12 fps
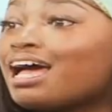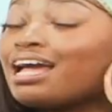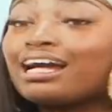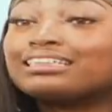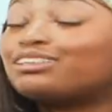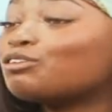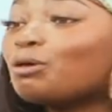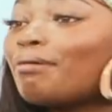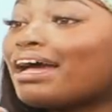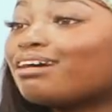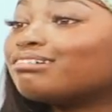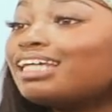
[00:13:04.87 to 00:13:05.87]
because don't
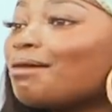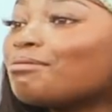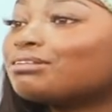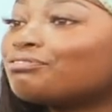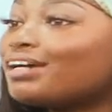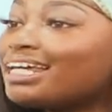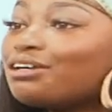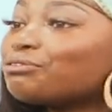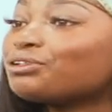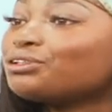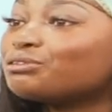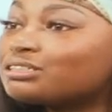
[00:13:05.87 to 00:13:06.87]
nobody gonna tell me. Ain't no
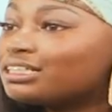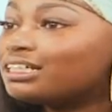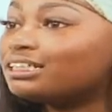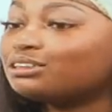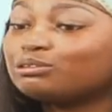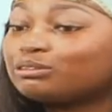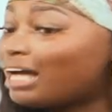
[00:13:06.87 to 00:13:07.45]
rules to it.